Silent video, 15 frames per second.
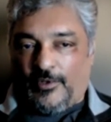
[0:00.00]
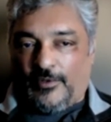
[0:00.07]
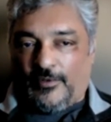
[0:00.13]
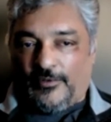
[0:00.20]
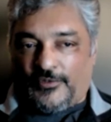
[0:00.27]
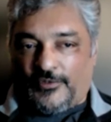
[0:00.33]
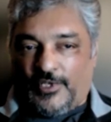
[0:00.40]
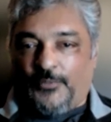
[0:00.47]

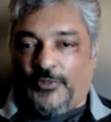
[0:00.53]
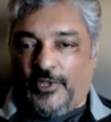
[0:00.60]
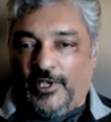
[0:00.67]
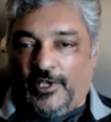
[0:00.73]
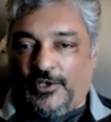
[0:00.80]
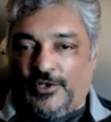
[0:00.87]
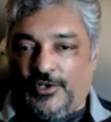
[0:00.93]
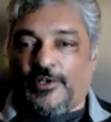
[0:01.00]
something
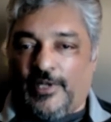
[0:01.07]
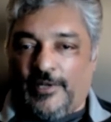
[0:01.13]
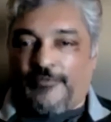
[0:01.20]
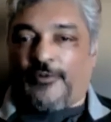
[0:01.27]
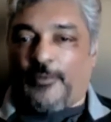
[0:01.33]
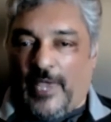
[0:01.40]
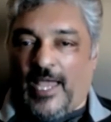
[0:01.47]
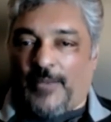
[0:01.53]
good
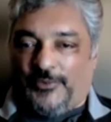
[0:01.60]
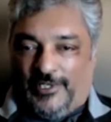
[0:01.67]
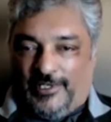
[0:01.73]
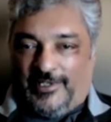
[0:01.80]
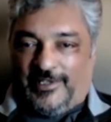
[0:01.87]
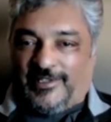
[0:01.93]
from happening.